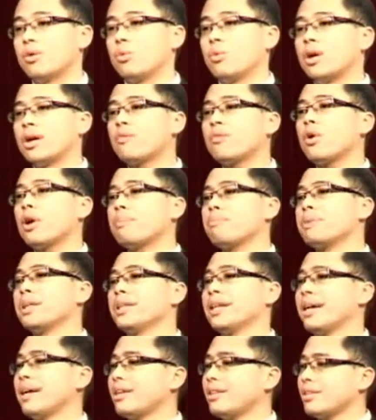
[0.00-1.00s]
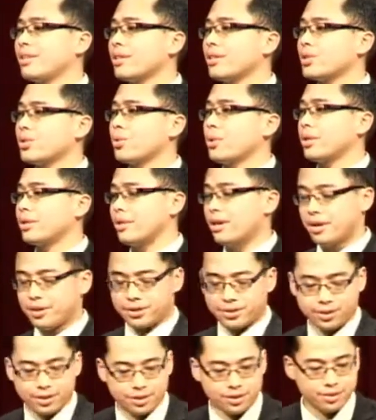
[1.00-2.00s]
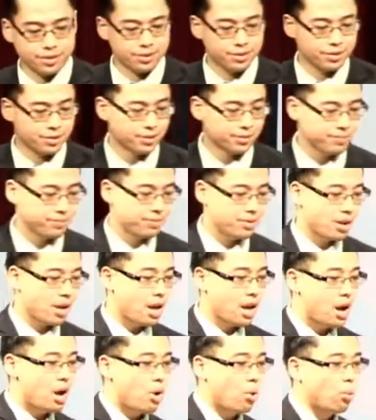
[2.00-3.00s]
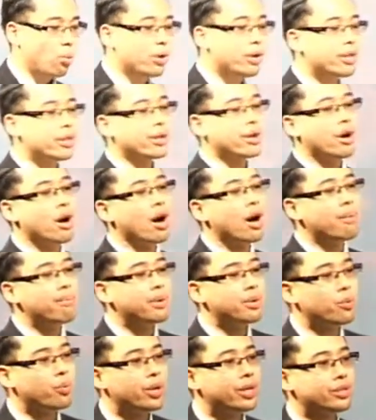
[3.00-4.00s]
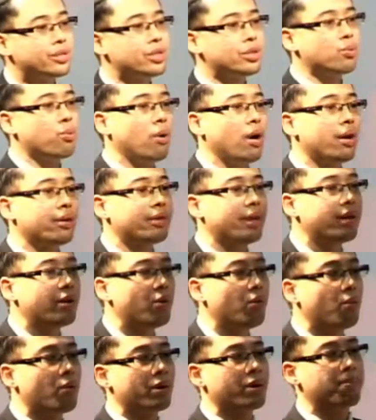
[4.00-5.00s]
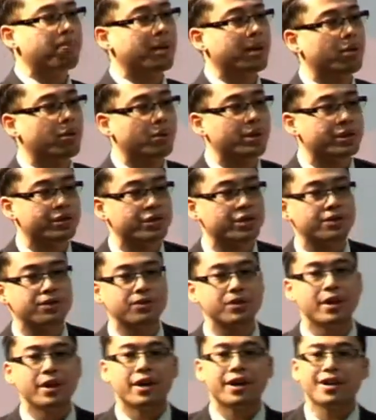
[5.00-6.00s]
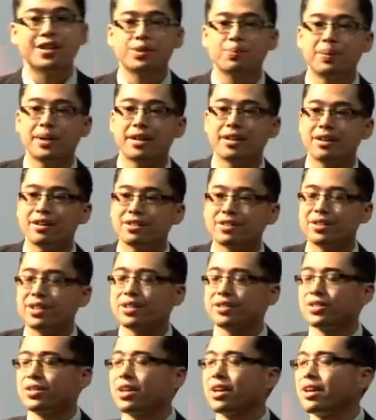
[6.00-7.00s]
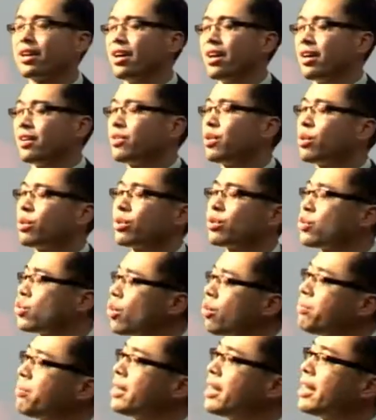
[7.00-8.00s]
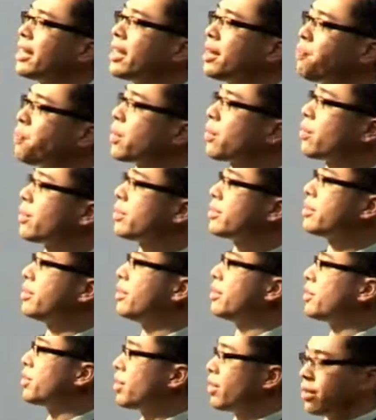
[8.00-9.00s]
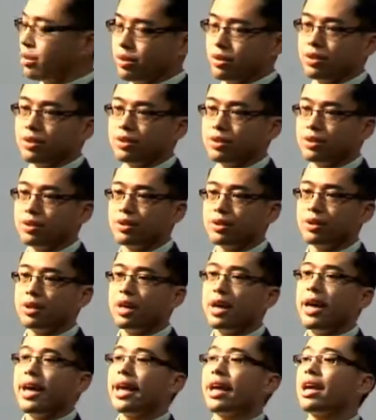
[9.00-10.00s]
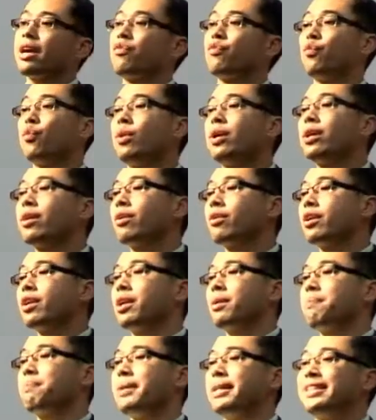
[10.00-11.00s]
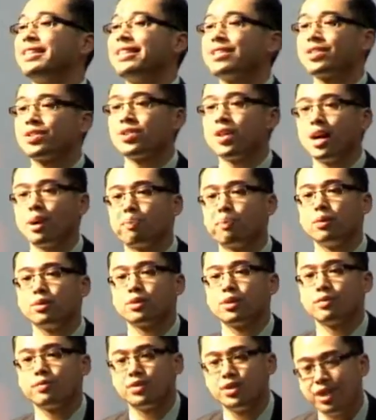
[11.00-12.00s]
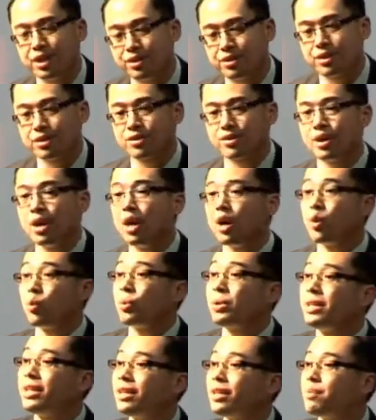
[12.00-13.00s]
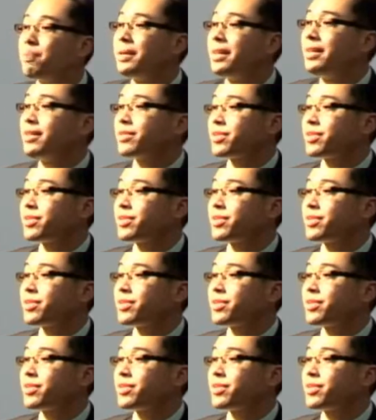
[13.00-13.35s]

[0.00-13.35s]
whenever I meet atheists or agnostics, one of the common reasons why they don't want to be Christians is because they say there are so many hypocrites in the church. If we are going to be disciples of Jesus, we need to be